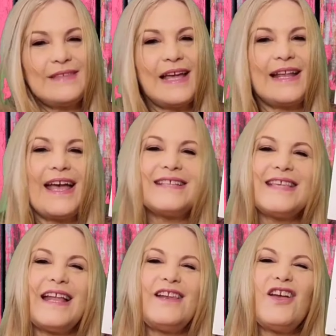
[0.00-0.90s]
that
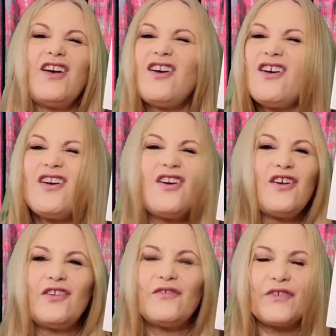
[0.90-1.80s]
has a
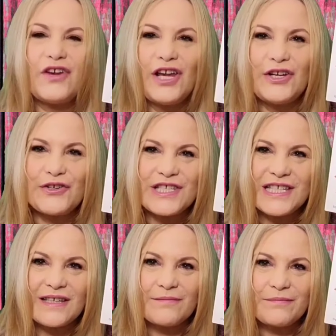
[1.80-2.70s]
lot of
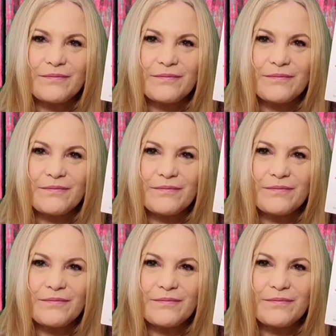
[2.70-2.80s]
energy.